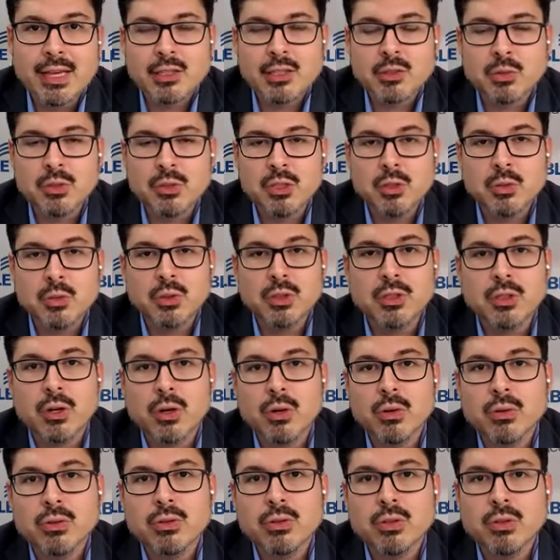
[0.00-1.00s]
That's where you would
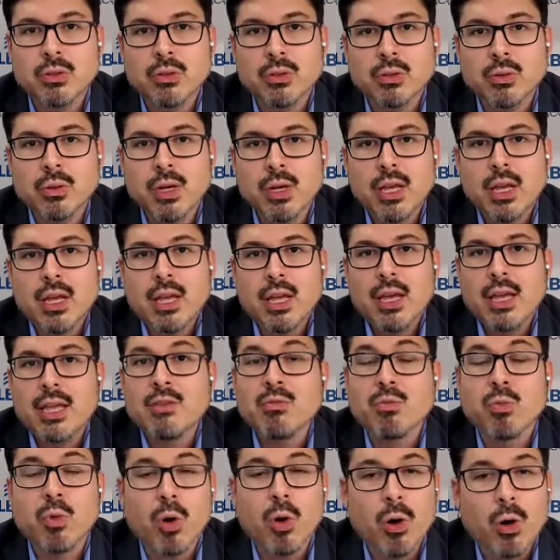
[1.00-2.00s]
go to
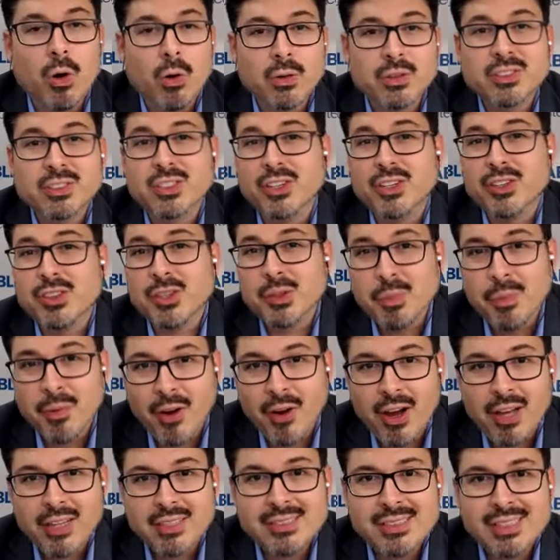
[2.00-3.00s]
enroll and start the
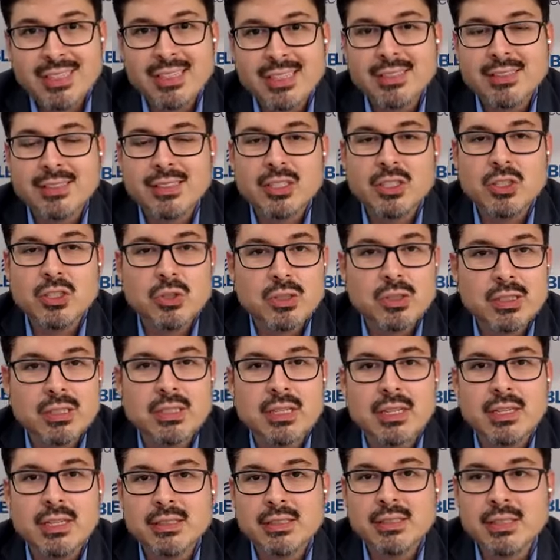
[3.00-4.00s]
process. It usually
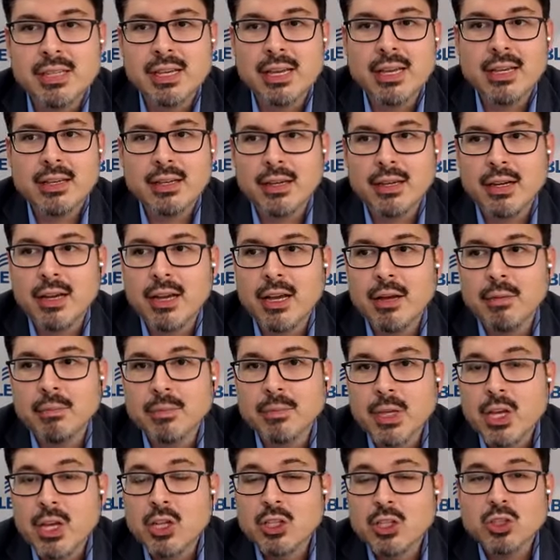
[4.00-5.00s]
does take
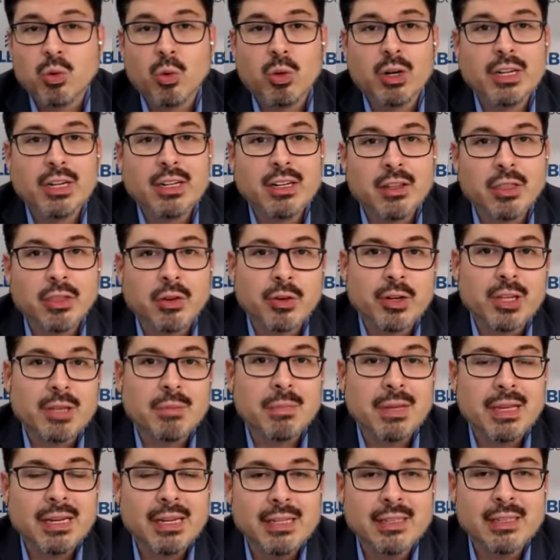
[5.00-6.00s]
um, 20 to
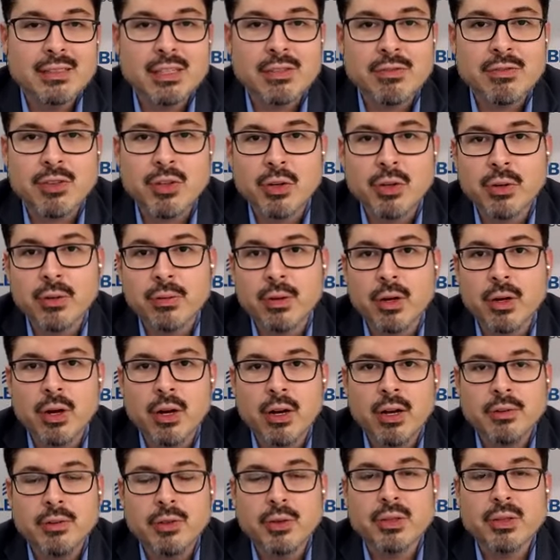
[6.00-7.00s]
30 minutes. If you're
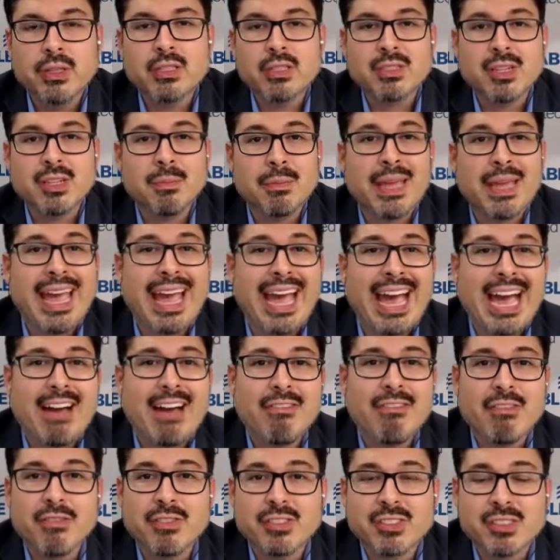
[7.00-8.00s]
uh, doing this on
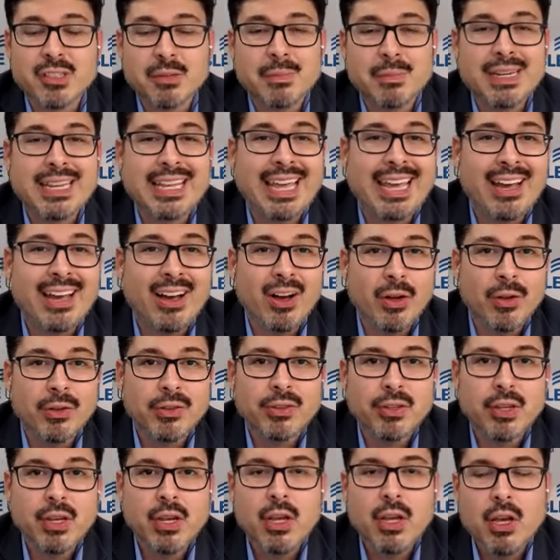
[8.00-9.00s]
behalf of somebody
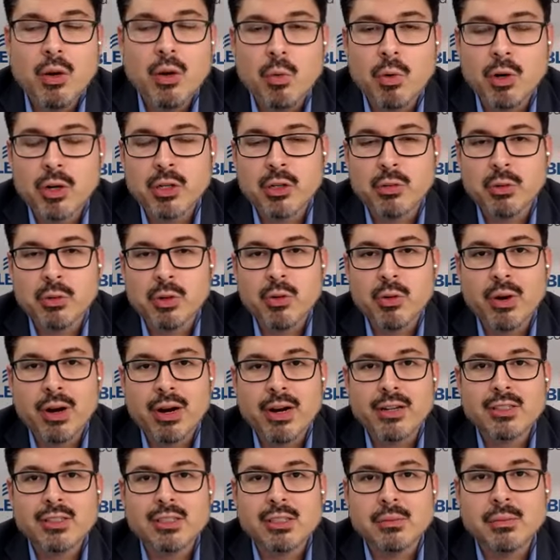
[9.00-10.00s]
else, we're going to
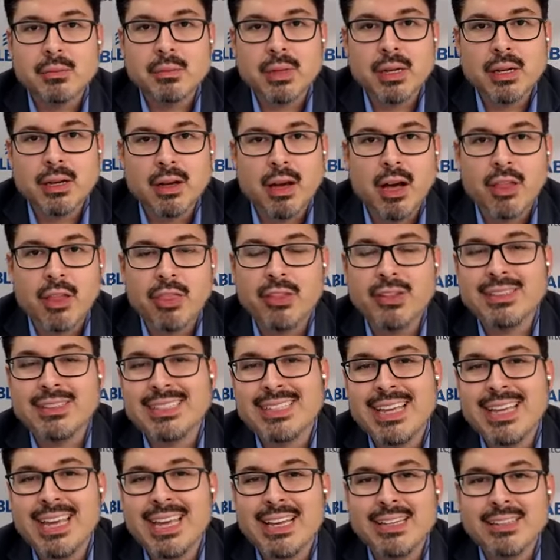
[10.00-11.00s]
require some uh,
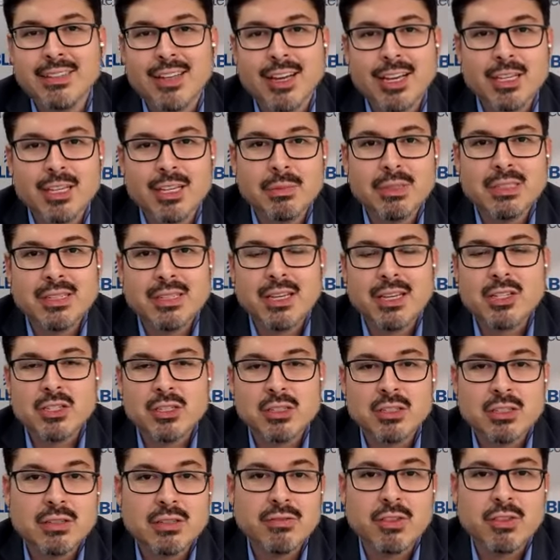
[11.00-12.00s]
authenticating
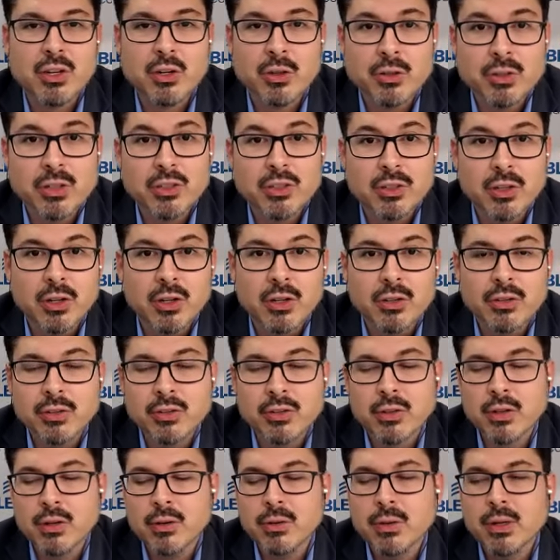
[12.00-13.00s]
documentations if they're an adult.
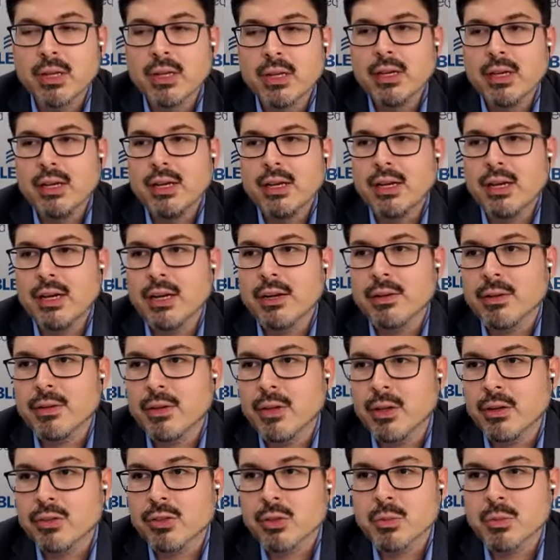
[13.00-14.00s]
So, uh,
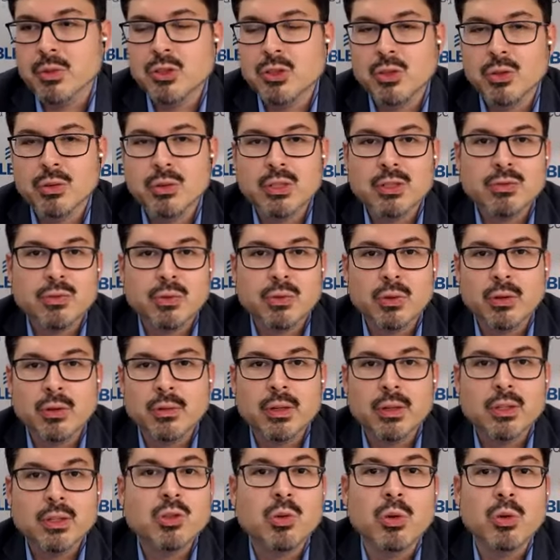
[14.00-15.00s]
you know, someone's doing this
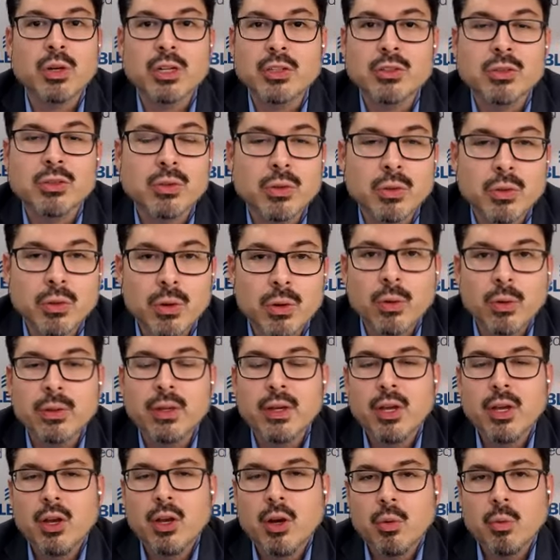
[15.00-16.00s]
for a 22 year
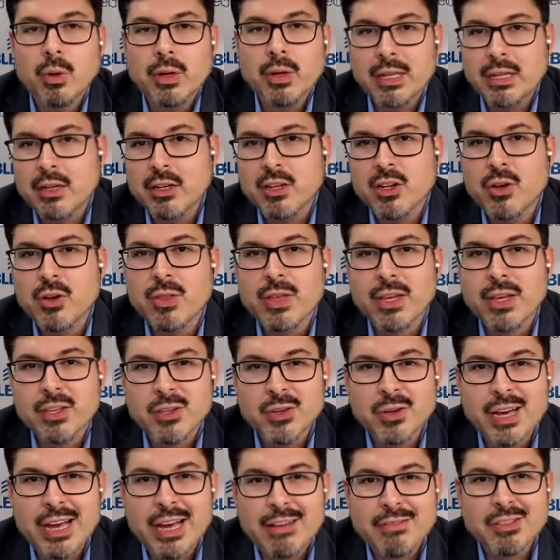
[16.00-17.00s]
old, we need to know
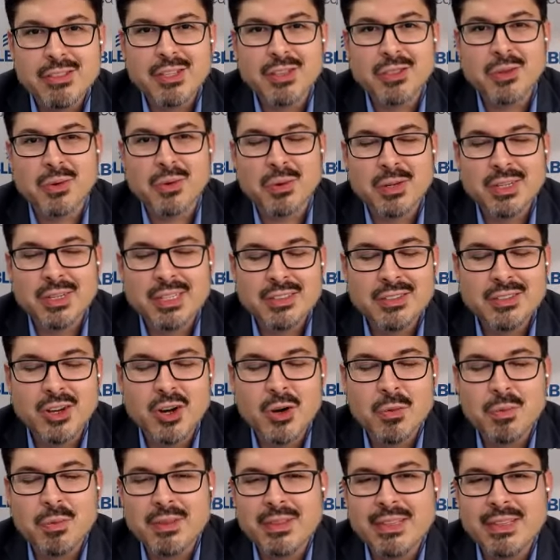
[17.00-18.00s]
that you have the authority
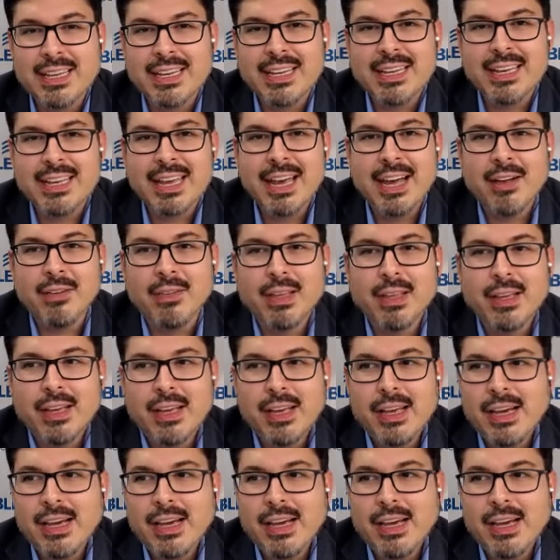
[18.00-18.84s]
to open the account.